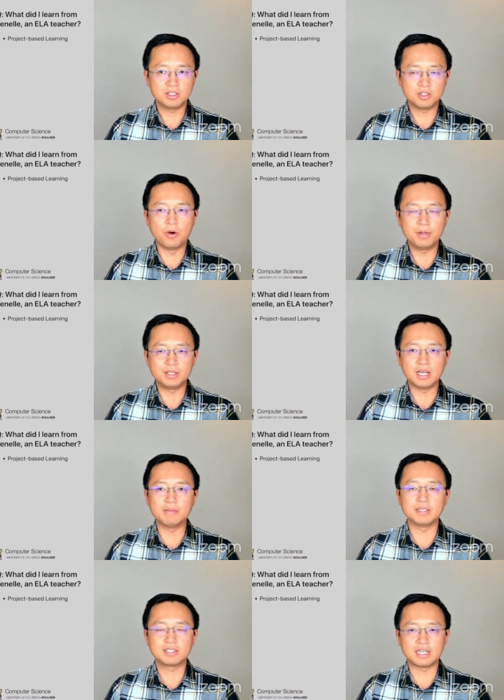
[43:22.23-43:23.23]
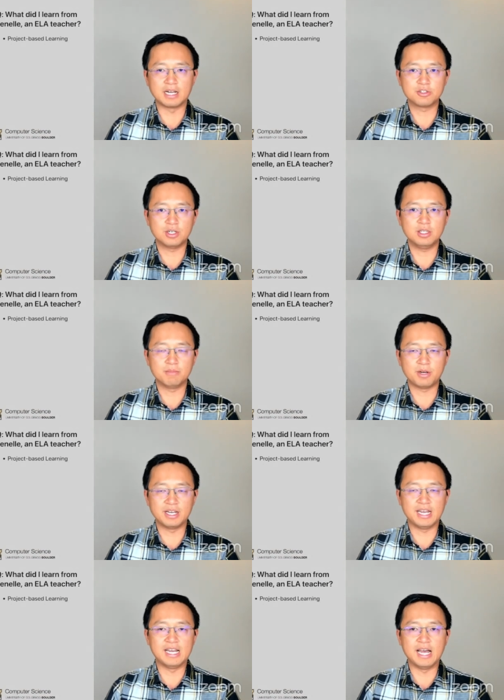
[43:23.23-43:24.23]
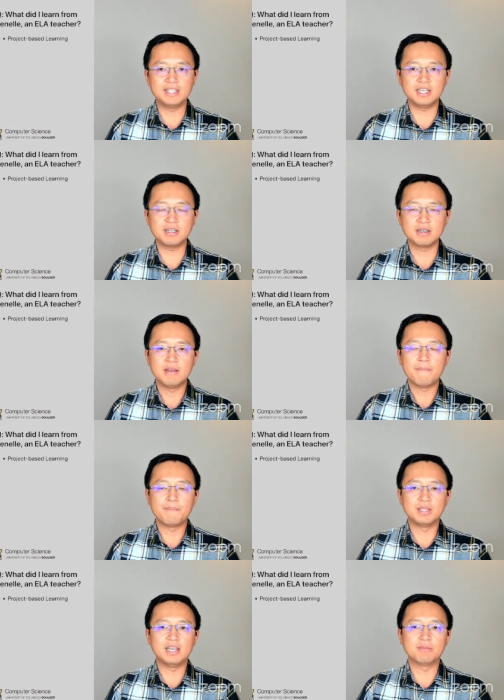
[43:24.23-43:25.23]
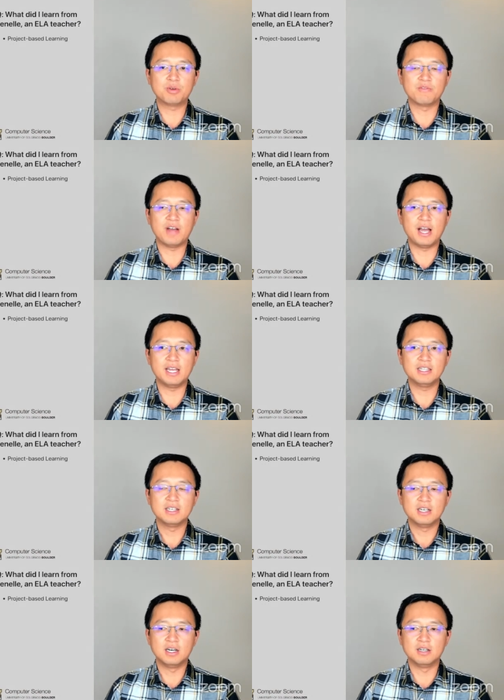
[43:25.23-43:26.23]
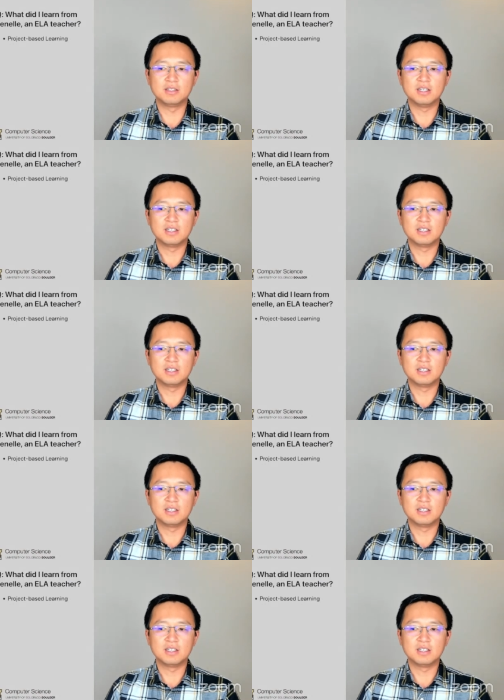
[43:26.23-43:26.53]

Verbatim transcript: to open up discussion about AI ethic, but then provide a